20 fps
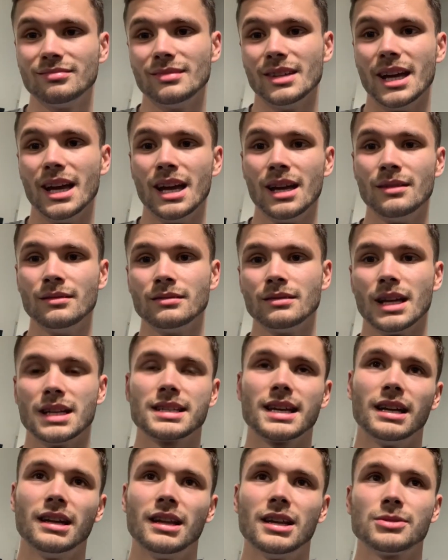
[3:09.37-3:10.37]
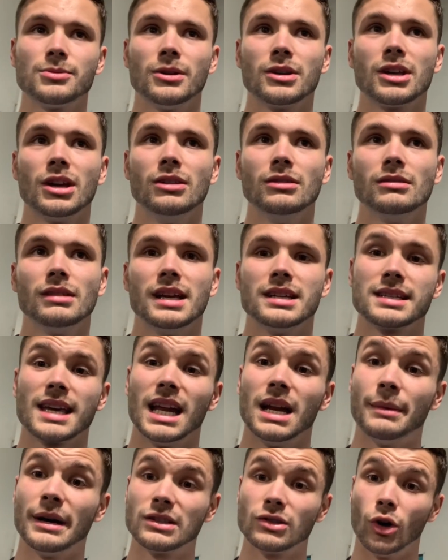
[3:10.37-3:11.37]
yeah, let's get into this workout. Let's get
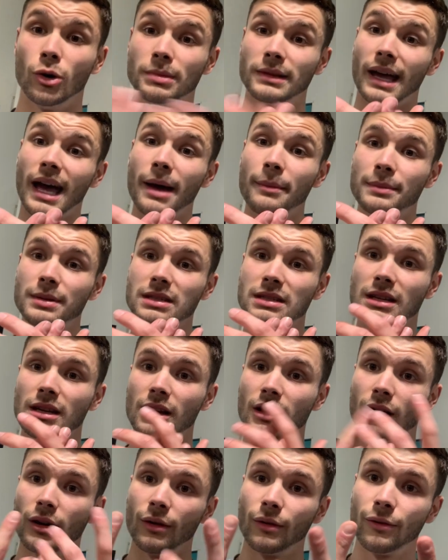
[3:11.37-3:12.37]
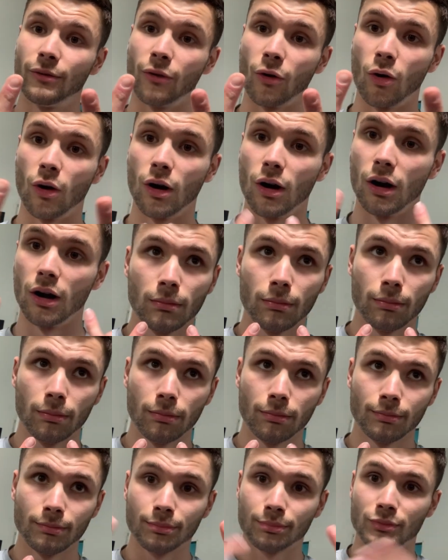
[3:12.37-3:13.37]
into my top tips for
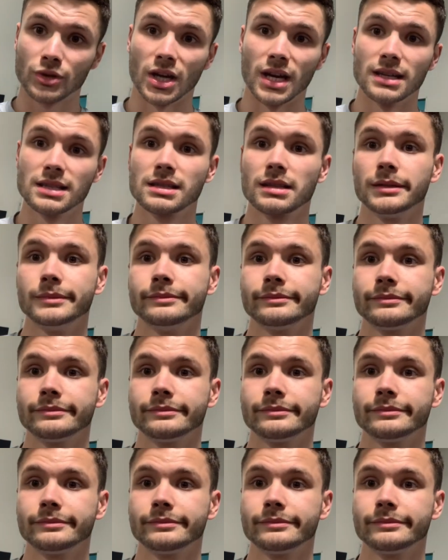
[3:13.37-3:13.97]
chest.